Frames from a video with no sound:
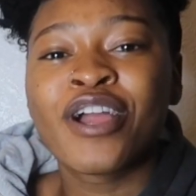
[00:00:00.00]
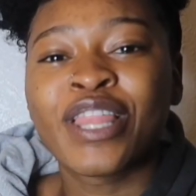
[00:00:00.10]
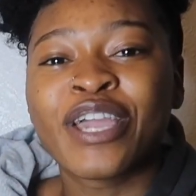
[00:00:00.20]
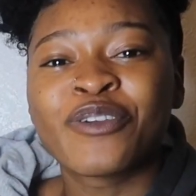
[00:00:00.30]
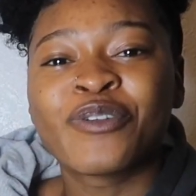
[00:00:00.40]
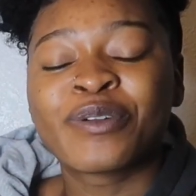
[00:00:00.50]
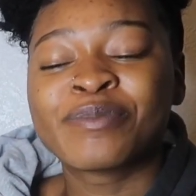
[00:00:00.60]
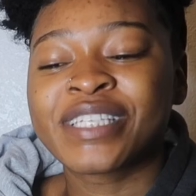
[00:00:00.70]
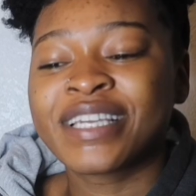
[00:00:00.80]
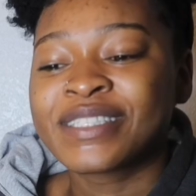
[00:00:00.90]
Like, you know what
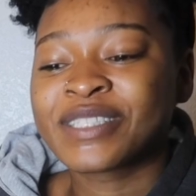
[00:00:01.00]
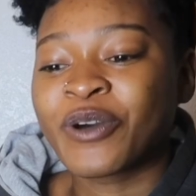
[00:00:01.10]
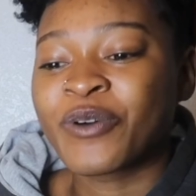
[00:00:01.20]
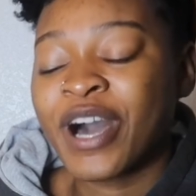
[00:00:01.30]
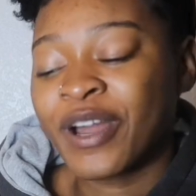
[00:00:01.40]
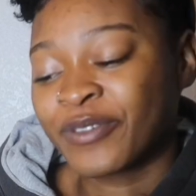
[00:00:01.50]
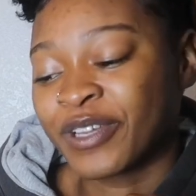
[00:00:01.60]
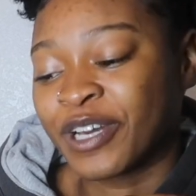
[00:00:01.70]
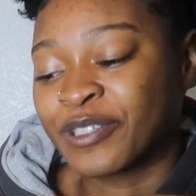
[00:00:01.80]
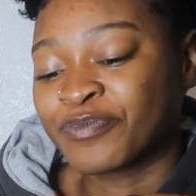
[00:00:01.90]
I'm saying? So I don't
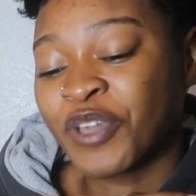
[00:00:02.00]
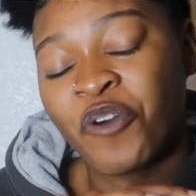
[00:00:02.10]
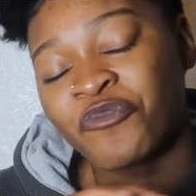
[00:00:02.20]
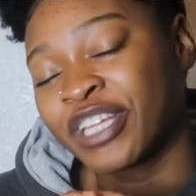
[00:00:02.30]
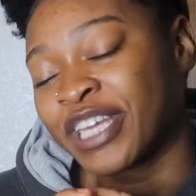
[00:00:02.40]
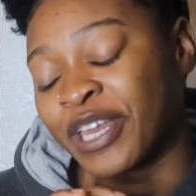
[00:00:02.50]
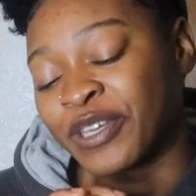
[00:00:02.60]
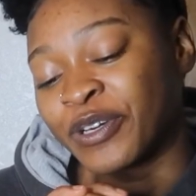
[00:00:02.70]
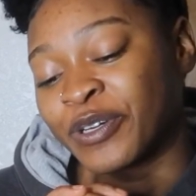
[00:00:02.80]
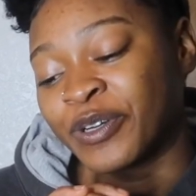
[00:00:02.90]
know, hopefully they
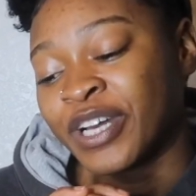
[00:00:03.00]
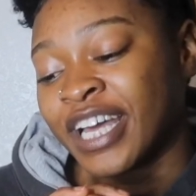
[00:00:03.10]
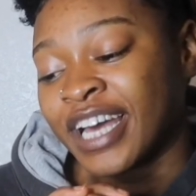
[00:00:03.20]
do.